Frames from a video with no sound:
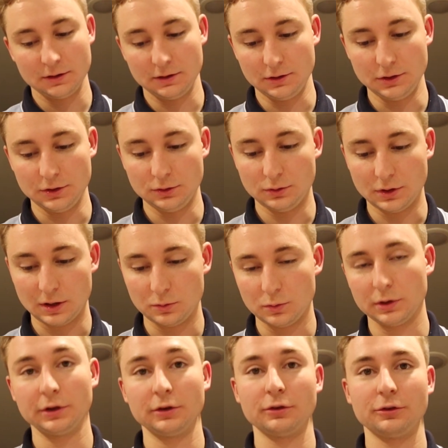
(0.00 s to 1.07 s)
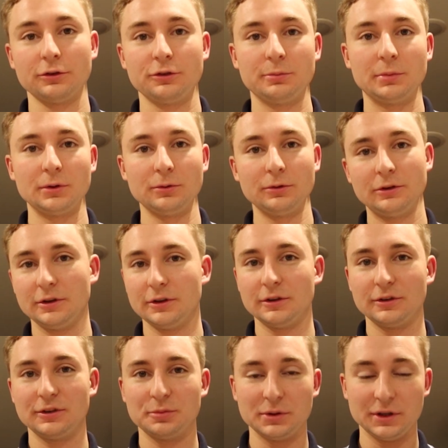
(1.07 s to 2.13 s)
You do not want your spoon
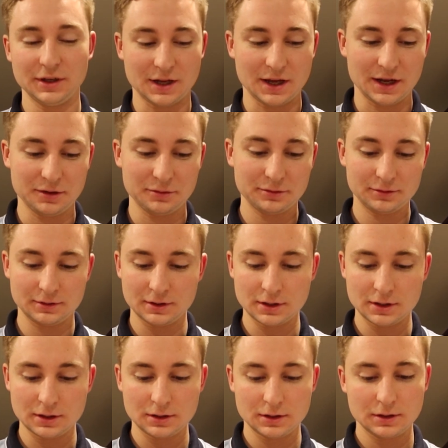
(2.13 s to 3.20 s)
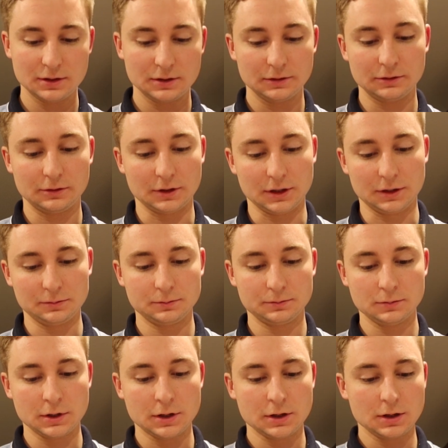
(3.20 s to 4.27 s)
to split in half. So
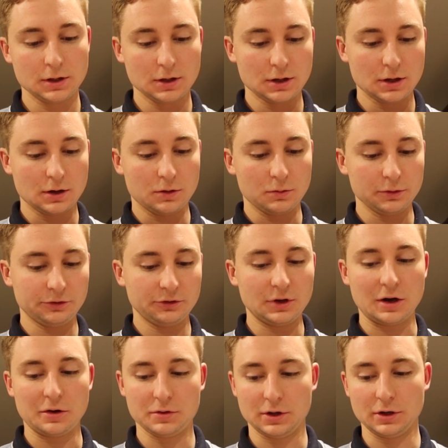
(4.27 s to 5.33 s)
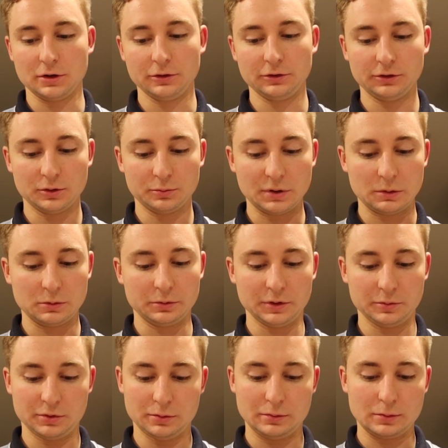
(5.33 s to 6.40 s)
we'll see how it goes. It'll probably
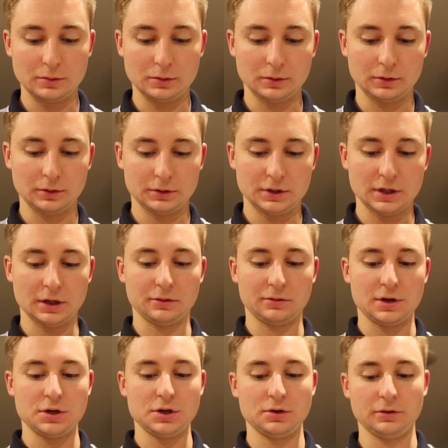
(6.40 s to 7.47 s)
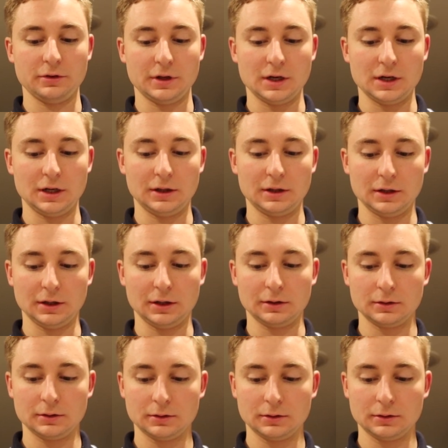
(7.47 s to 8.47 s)
be more decorational than anything.